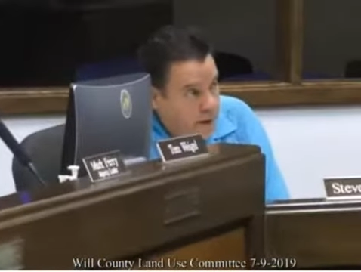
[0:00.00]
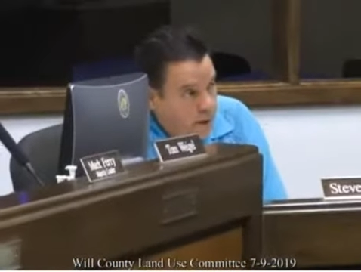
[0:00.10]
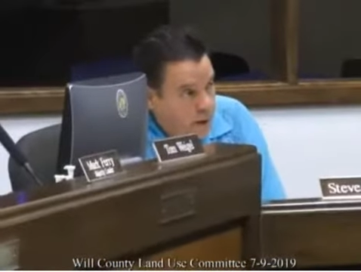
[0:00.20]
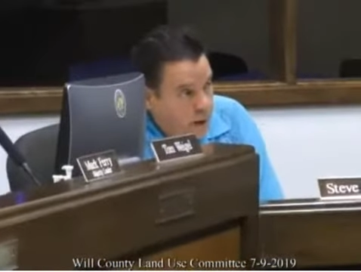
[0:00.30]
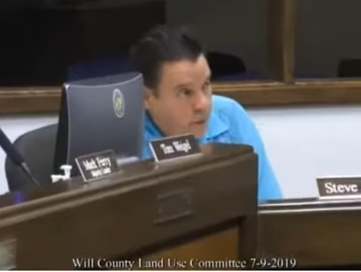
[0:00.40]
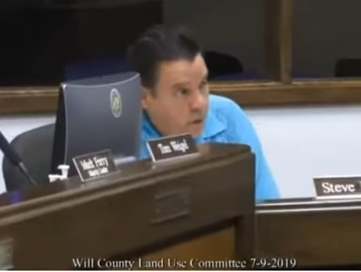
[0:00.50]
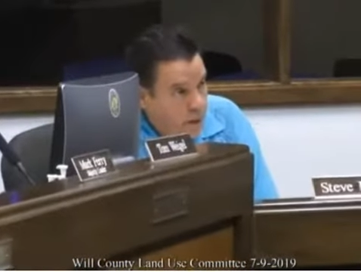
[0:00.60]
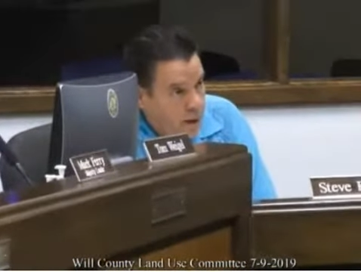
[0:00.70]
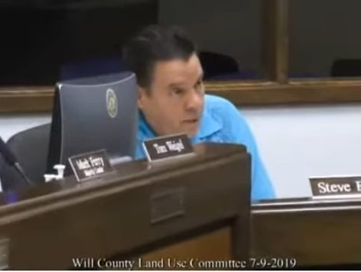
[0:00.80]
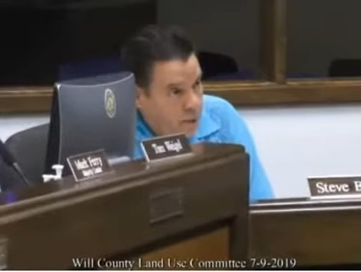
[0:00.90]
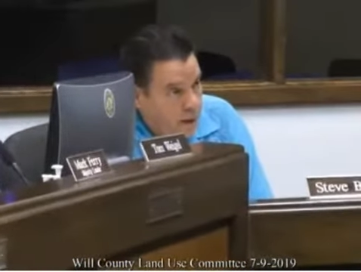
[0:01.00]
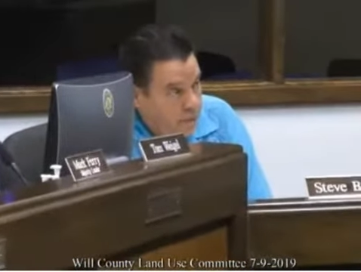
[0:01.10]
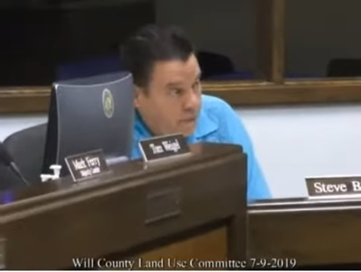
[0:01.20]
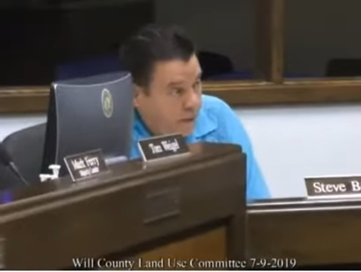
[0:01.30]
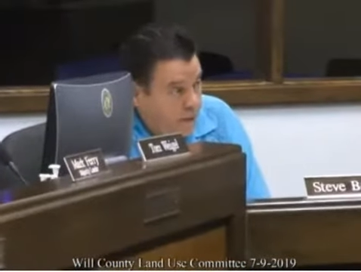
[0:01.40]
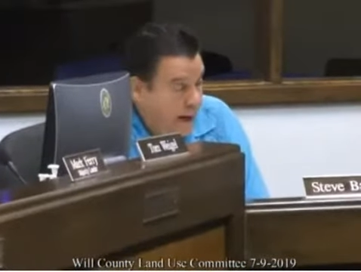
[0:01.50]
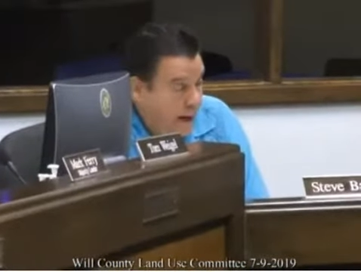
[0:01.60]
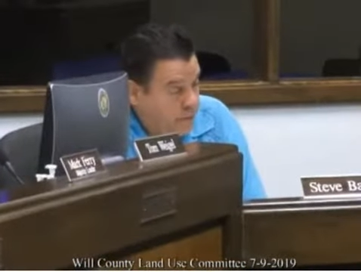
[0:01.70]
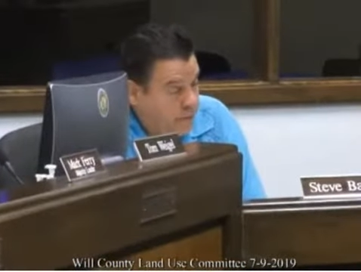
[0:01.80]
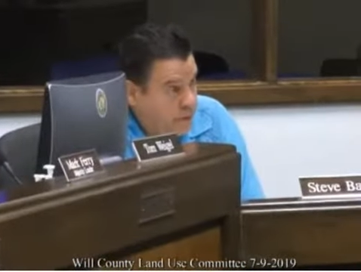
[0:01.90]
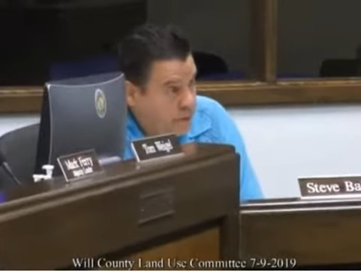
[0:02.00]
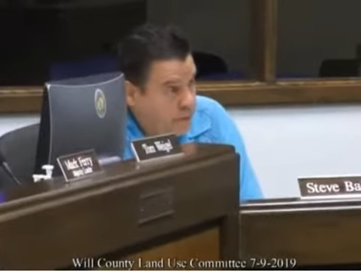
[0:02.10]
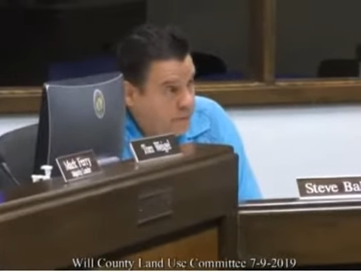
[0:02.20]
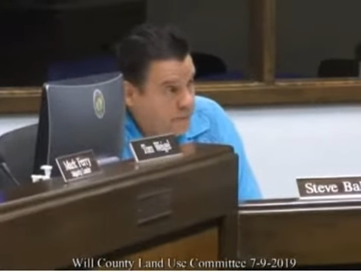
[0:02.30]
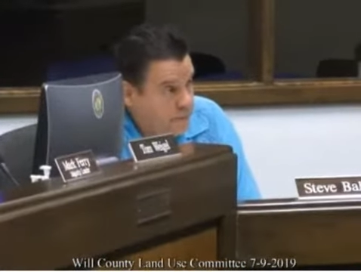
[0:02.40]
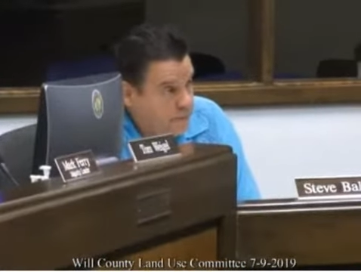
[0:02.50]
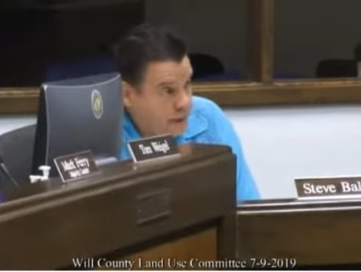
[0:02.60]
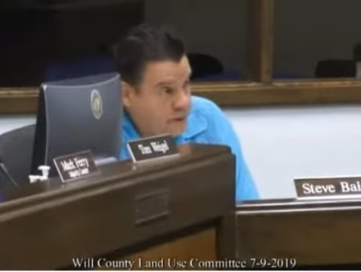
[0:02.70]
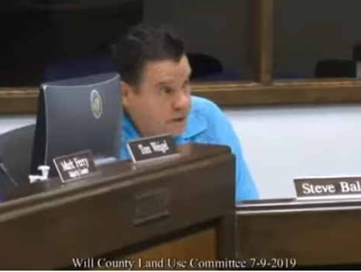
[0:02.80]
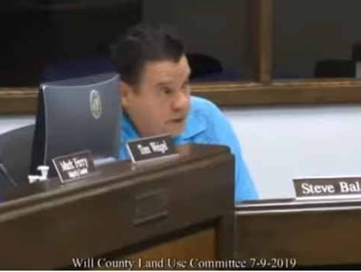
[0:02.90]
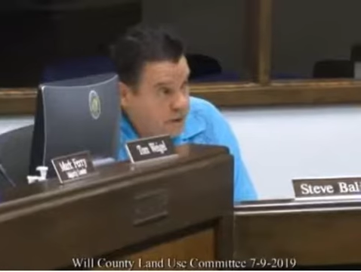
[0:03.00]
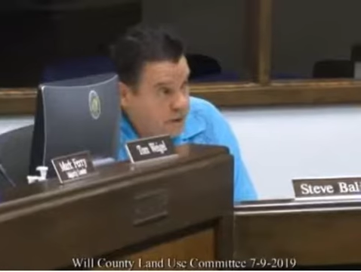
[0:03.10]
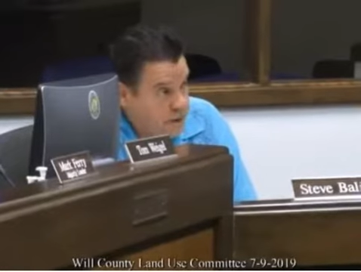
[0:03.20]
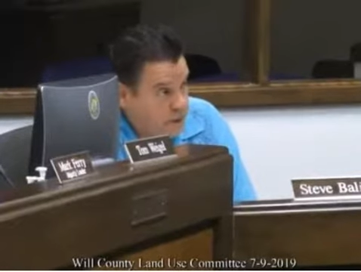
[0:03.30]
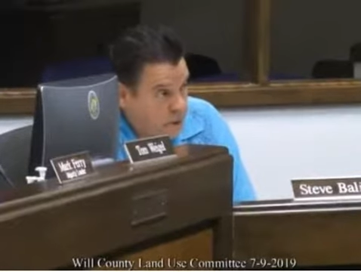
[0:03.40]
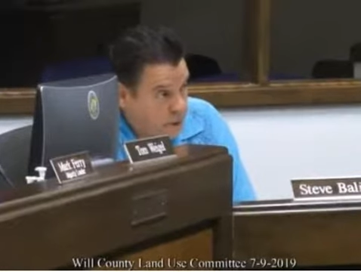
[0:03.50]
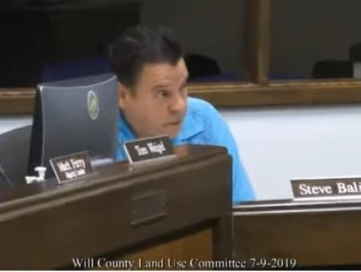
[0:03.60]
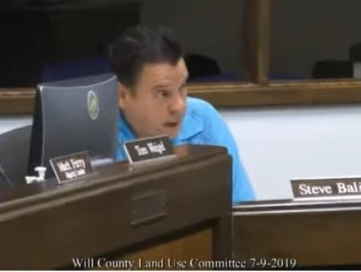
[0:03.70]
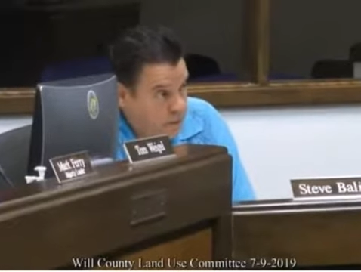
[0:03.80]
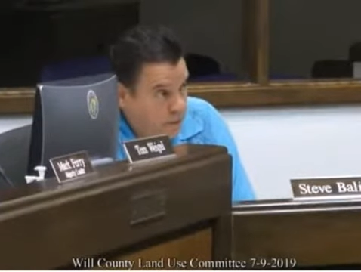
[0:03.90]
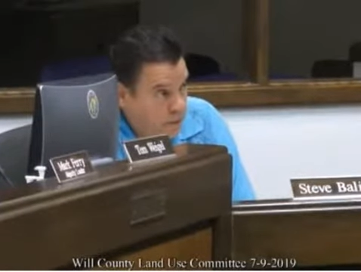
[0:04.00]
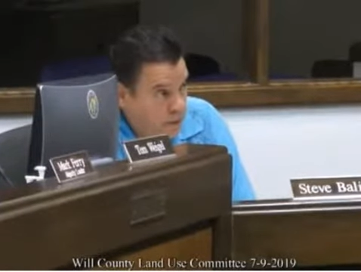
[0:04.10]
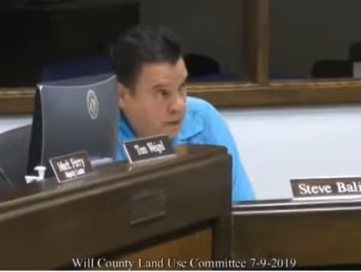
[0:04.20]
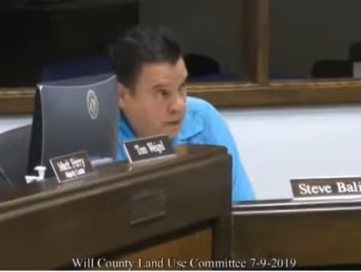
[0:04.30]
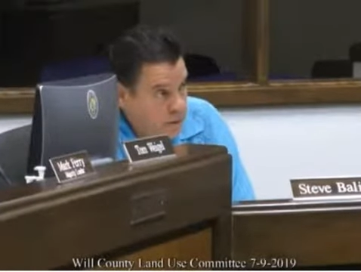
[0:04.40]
and working with them that they have to fix things, that's their problem?